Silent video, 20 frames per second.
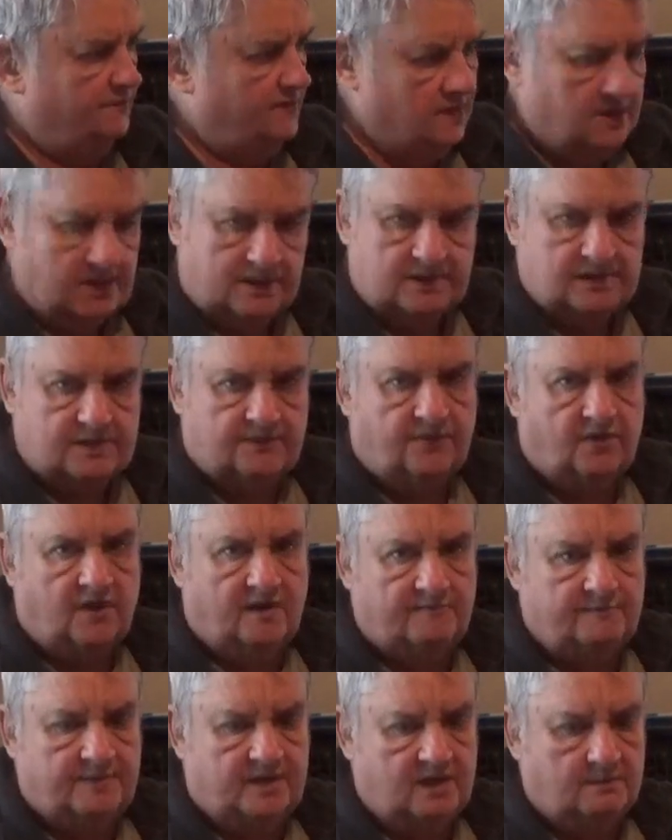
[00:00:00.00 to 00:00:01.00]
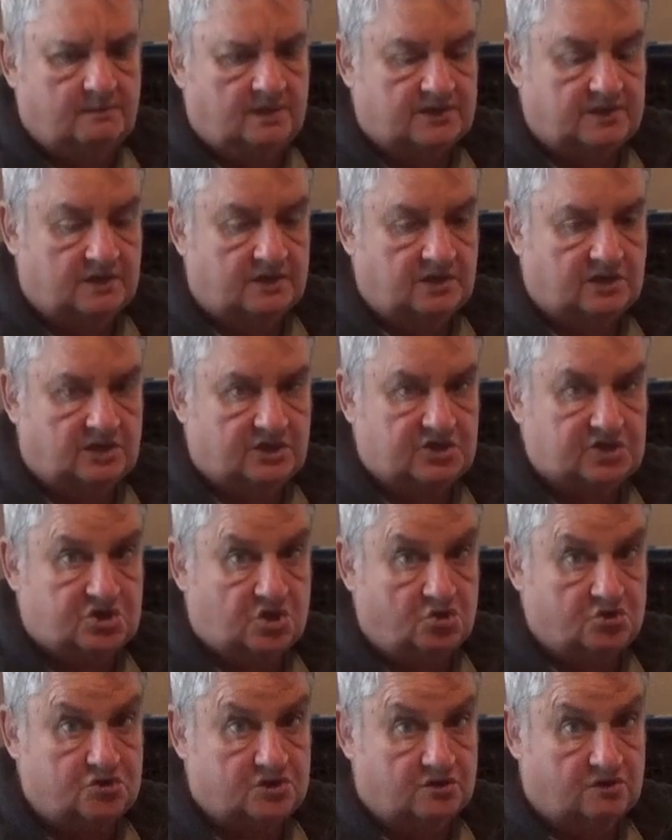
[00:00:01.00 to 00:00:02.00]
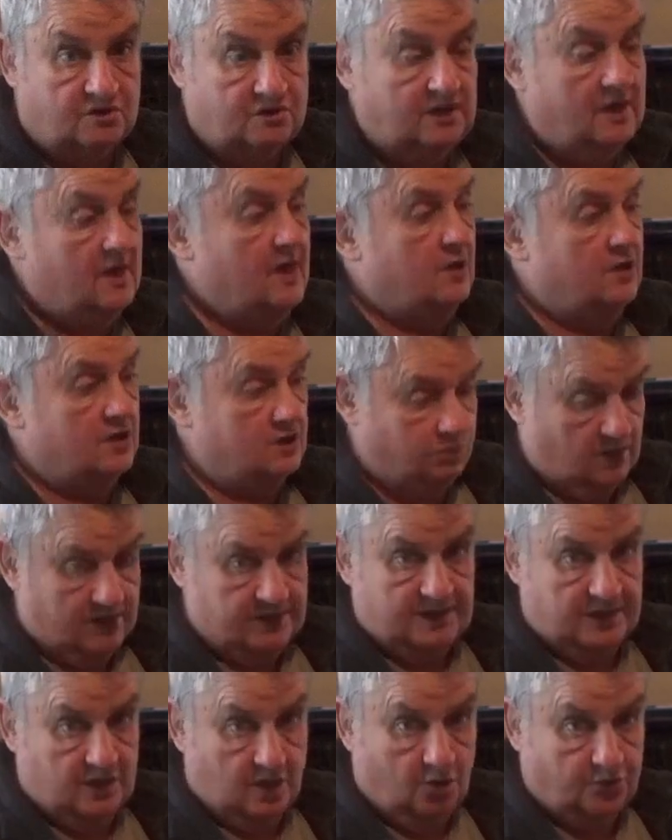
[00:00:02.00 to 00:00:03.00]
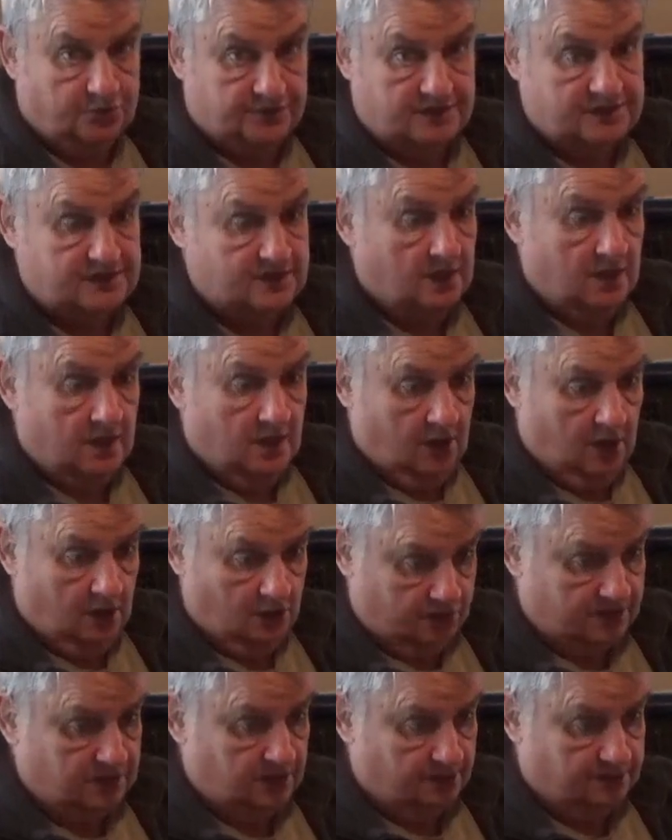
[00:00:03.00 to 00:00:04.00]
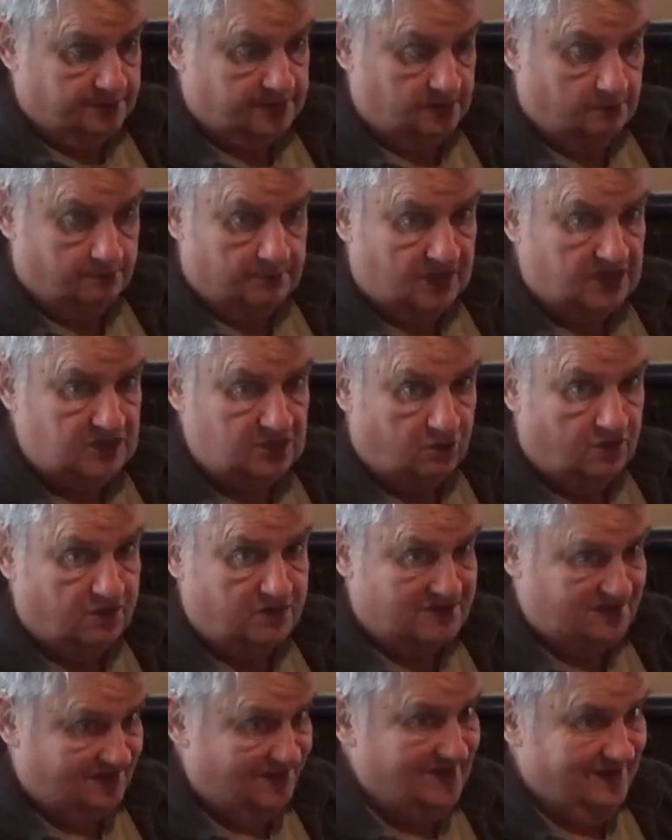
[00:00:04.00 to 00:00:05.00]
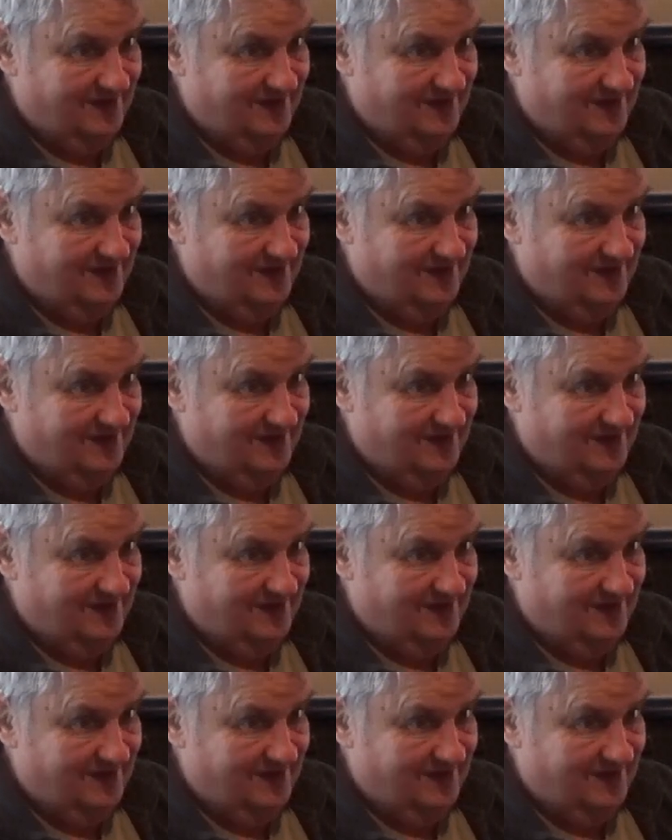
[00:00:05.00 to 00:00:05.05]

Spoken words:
Yes, 5 p.m. at the Nicholas Hotel. It's one of the oldest hotels in Beechworth.